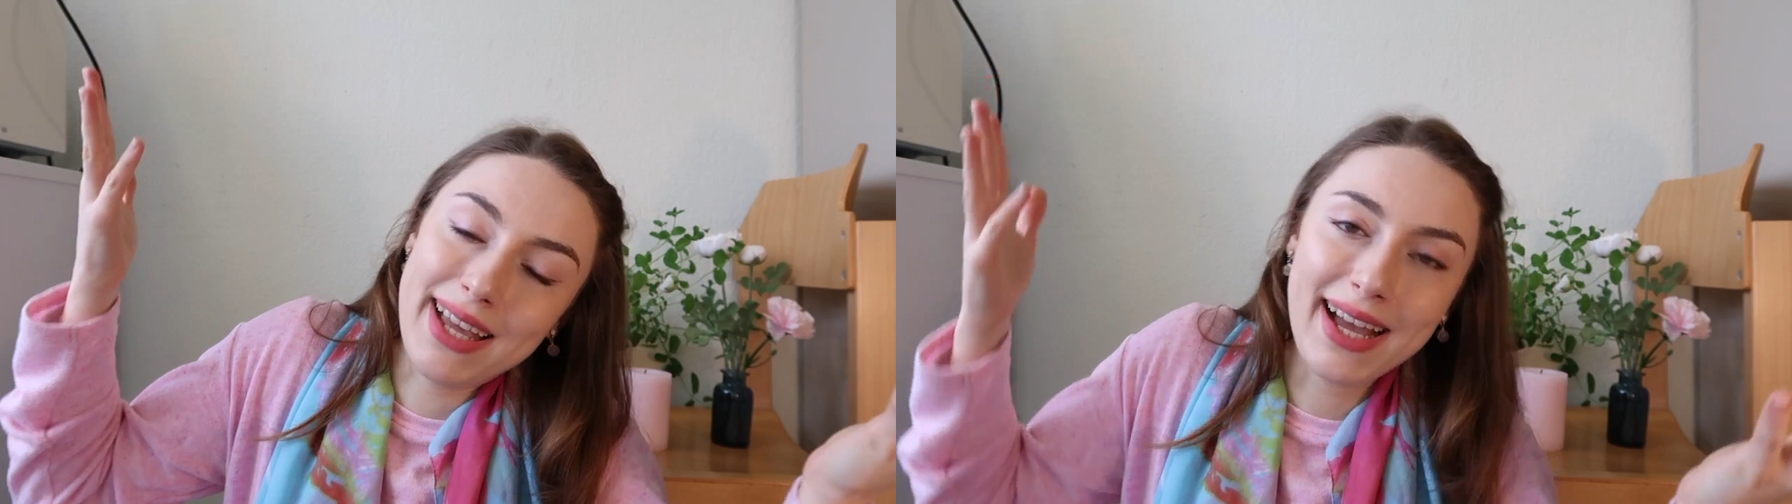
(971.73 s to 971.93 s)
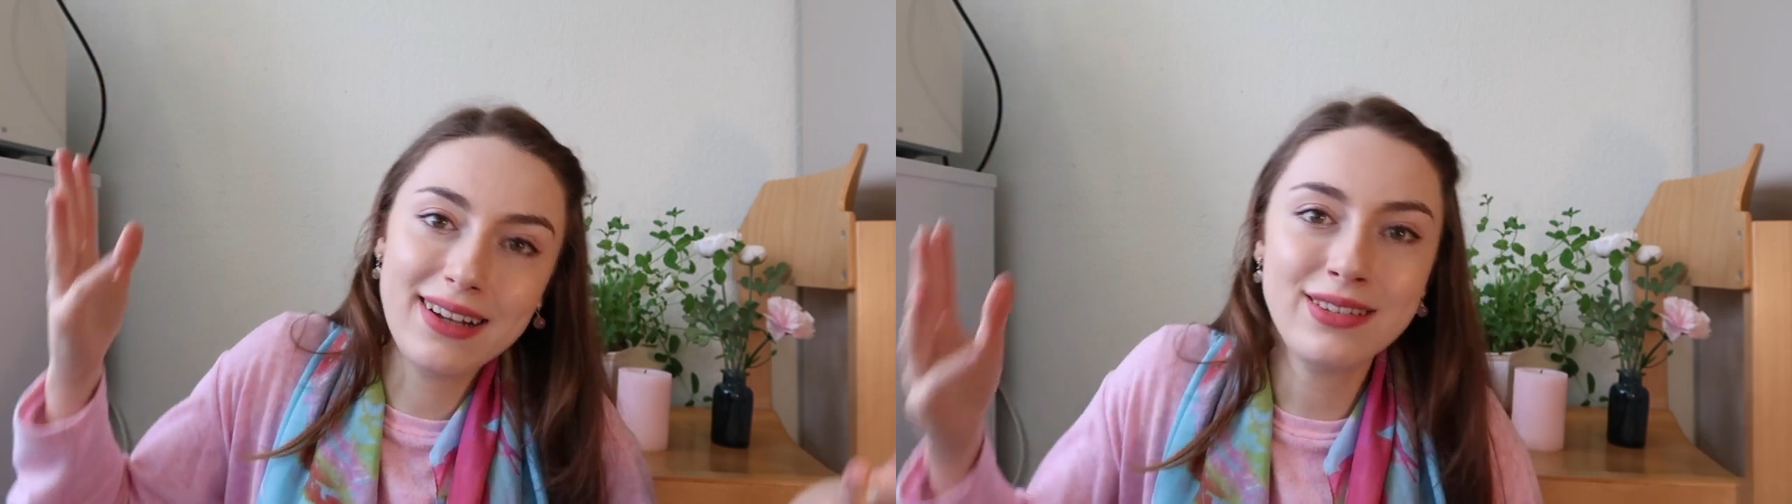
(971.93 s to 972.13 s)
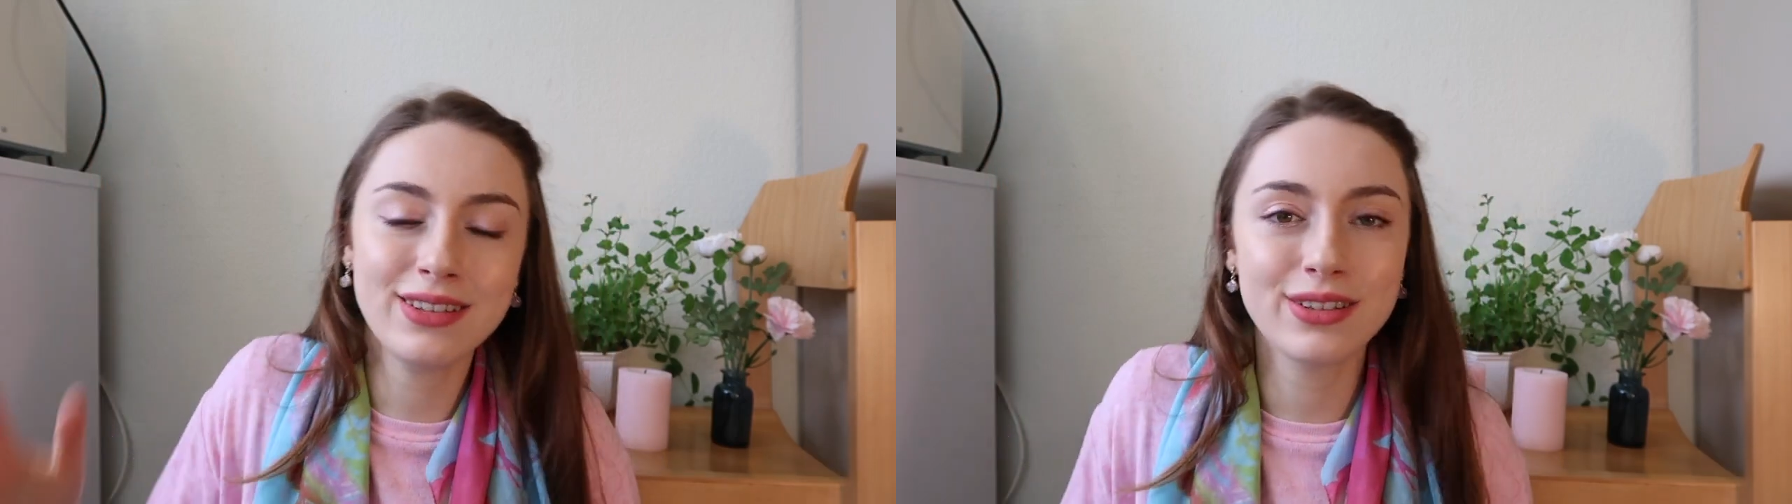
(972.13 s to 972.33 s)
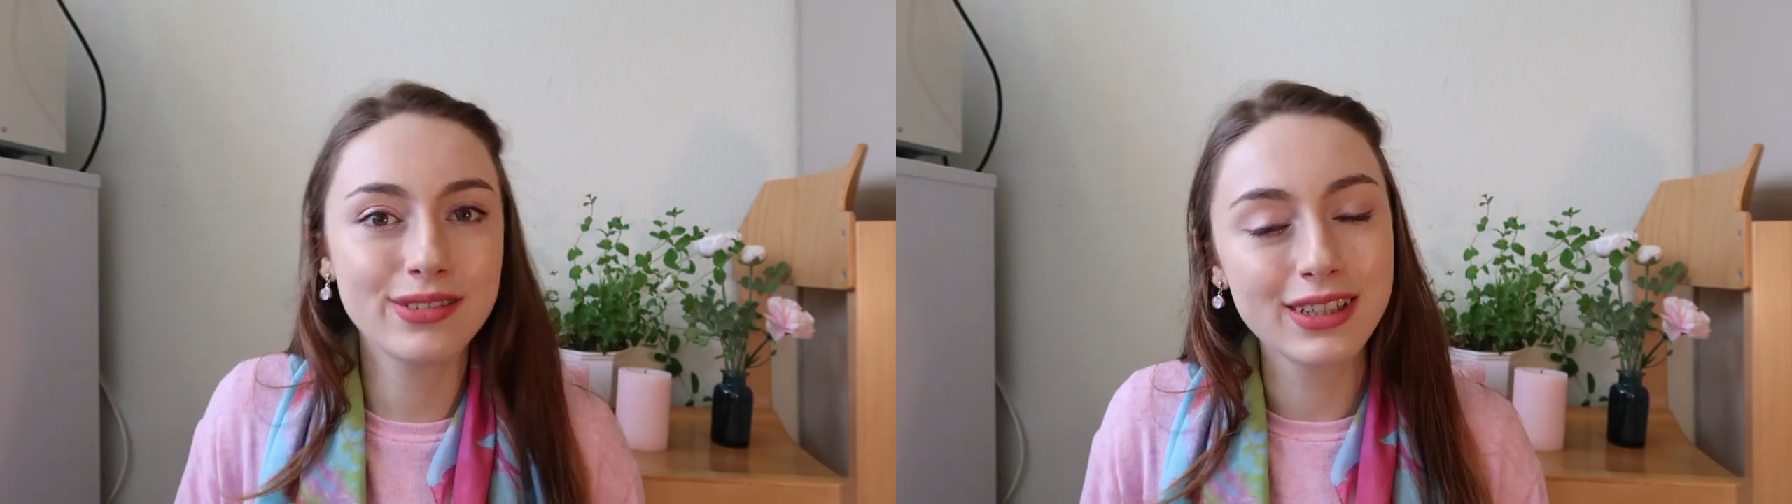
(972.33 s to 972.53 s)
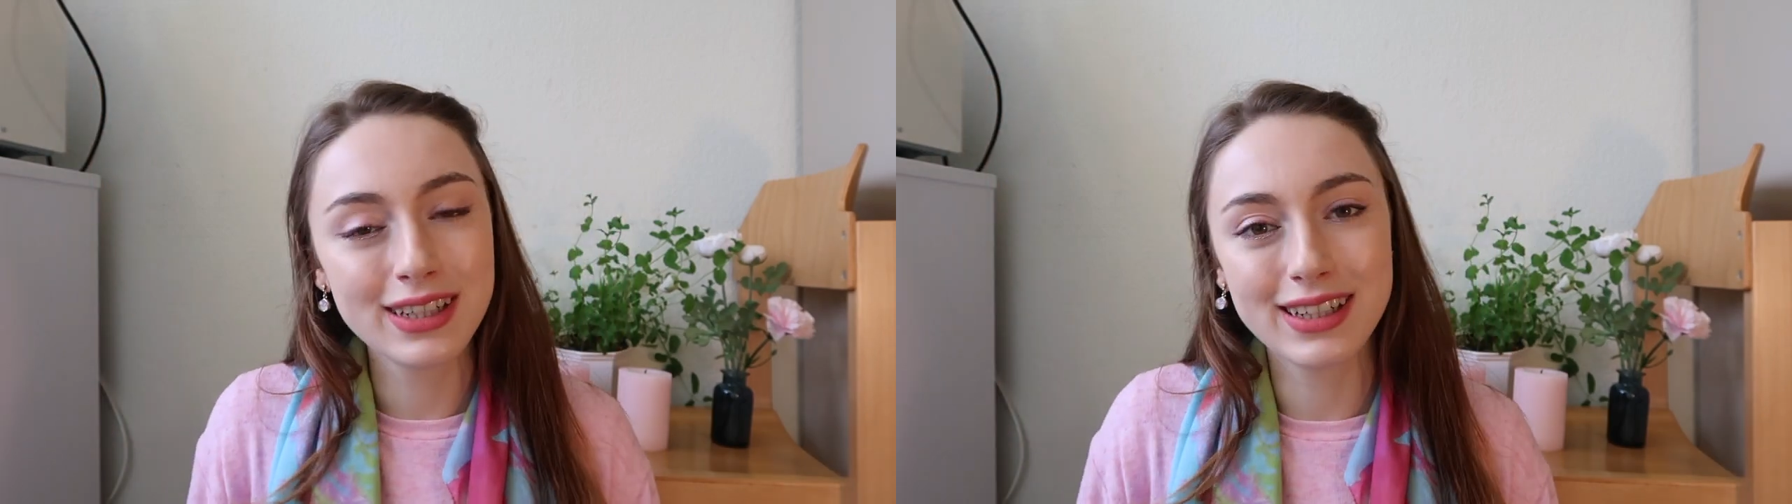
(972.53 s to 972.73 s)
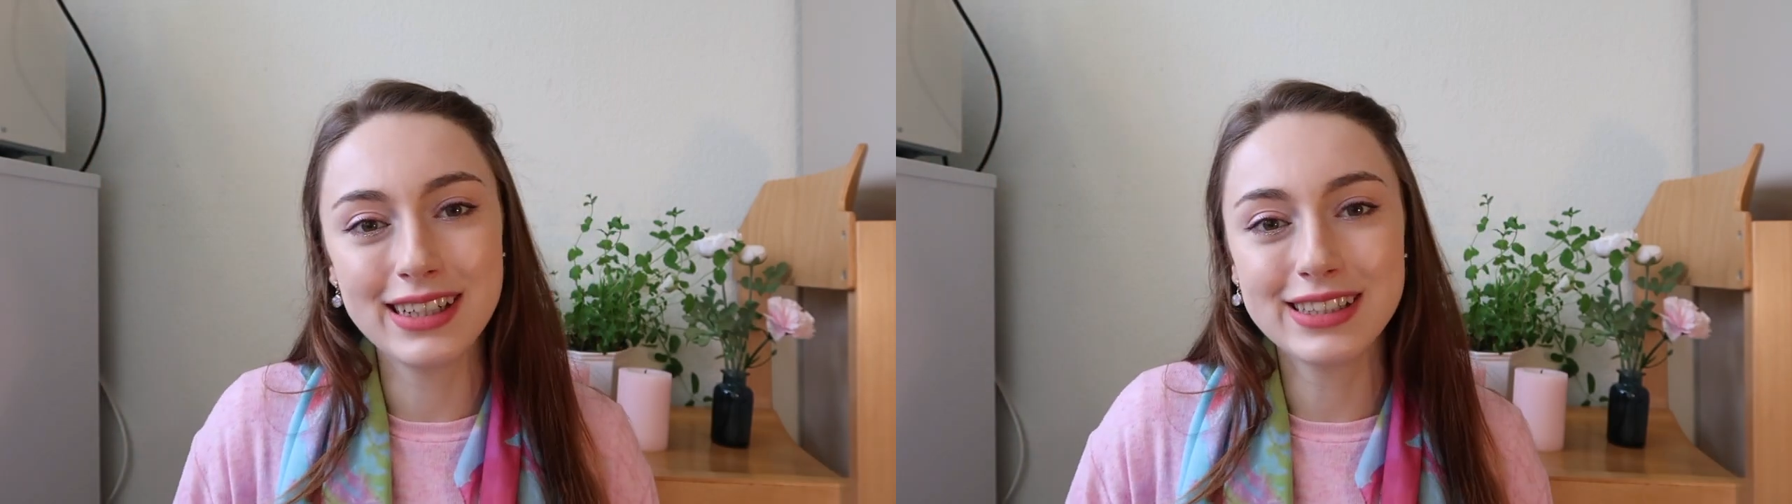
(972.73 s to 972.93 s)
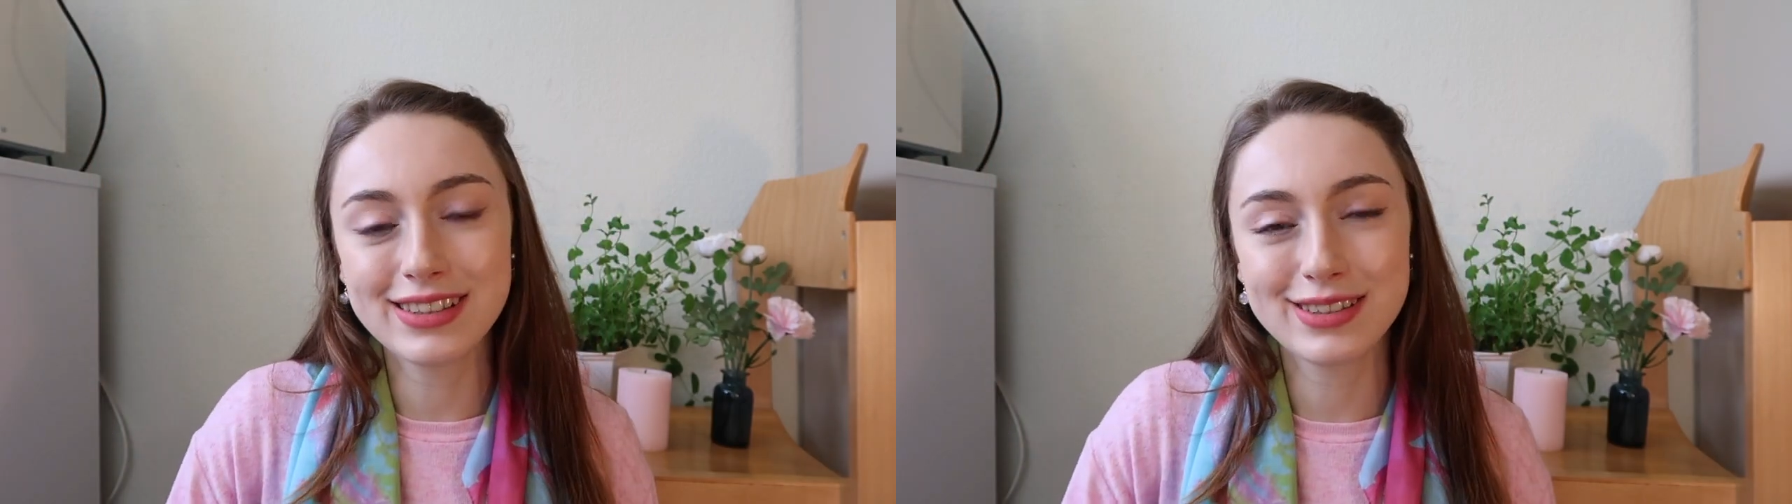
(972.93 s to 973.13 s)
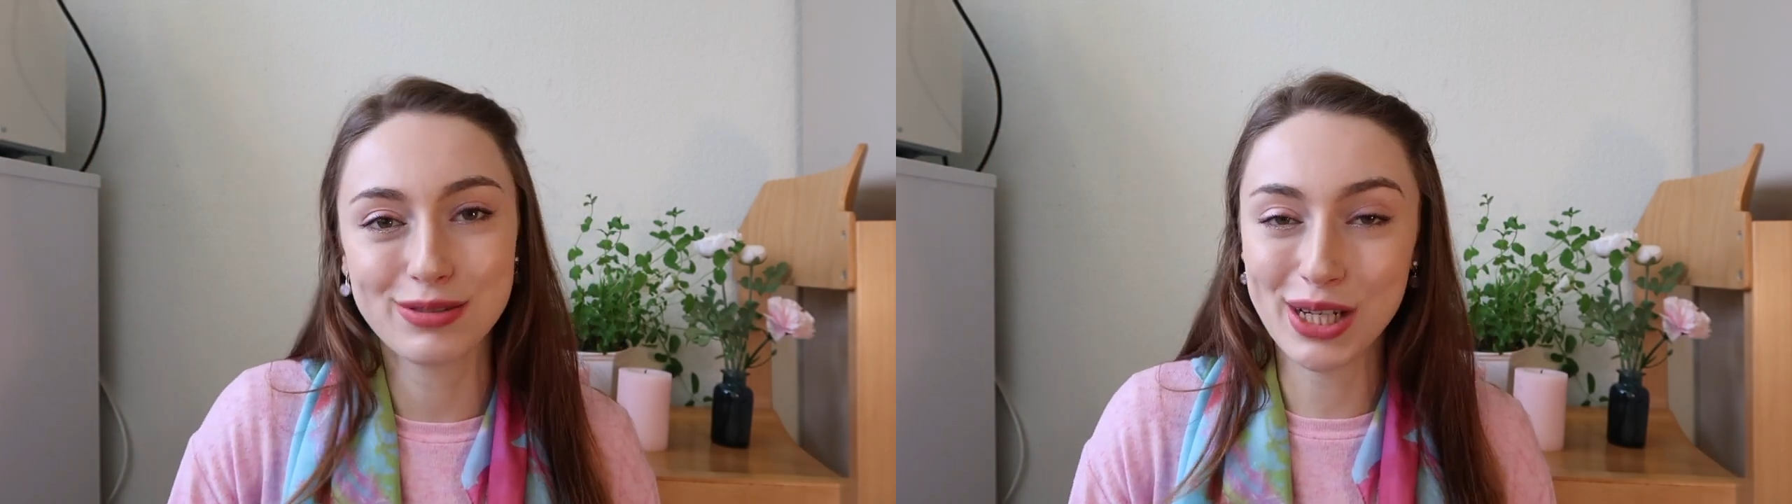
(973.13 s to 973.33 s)
I don't know it's
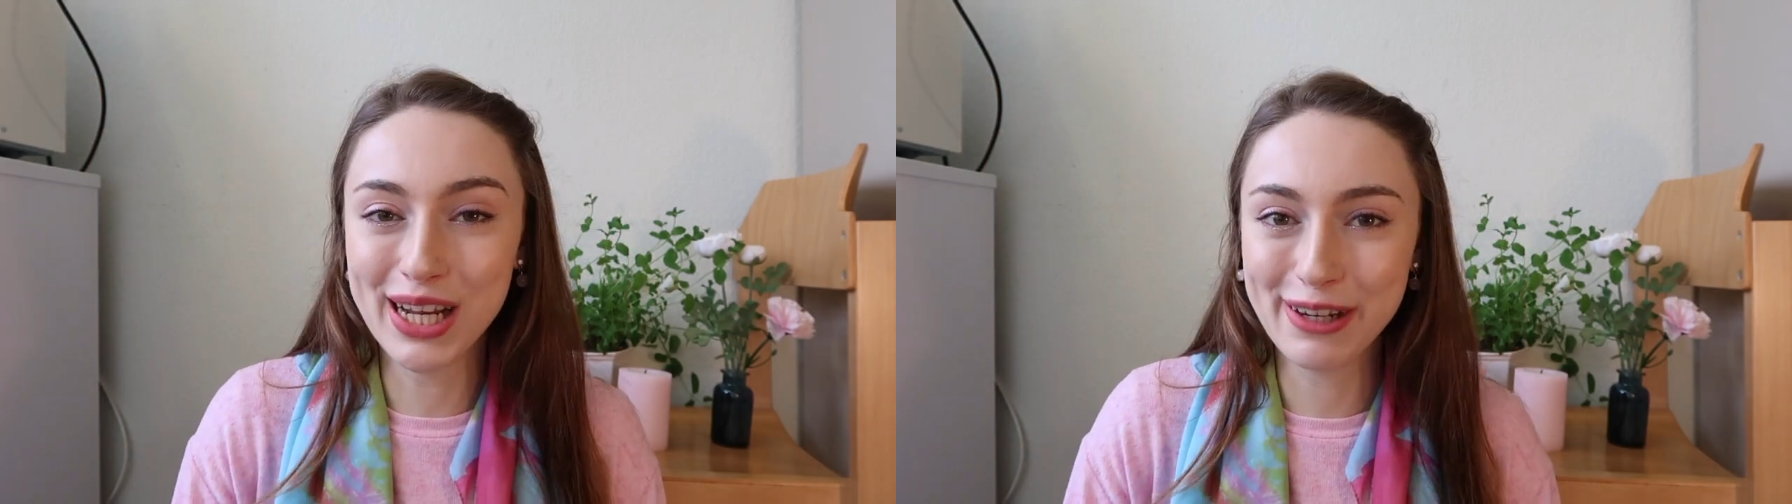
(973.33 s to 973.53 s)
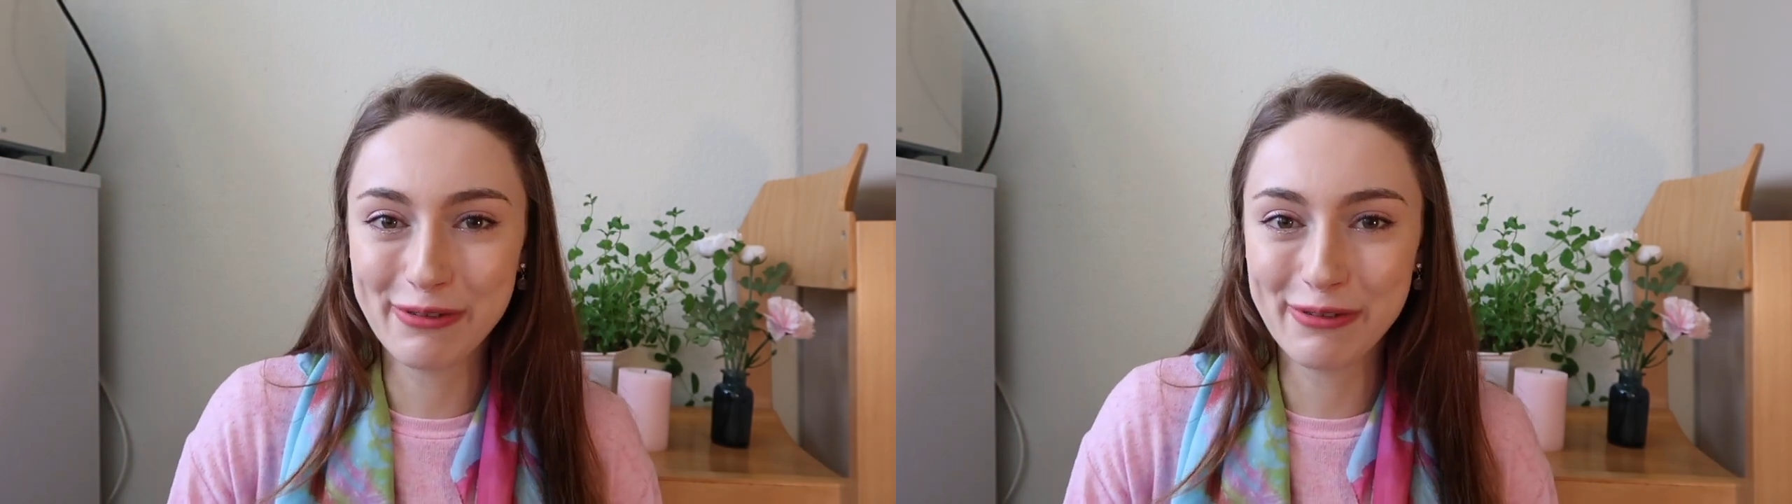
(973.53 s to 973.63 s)
just a really